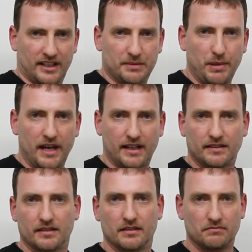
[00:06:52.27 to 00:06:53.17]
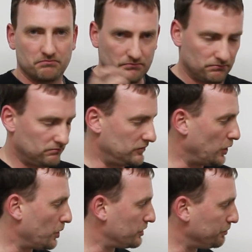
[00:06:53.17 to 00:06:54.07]
expect,
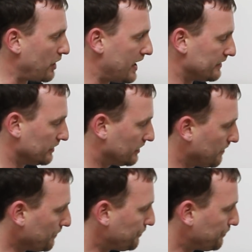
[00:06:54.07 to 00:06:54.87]
no surprises.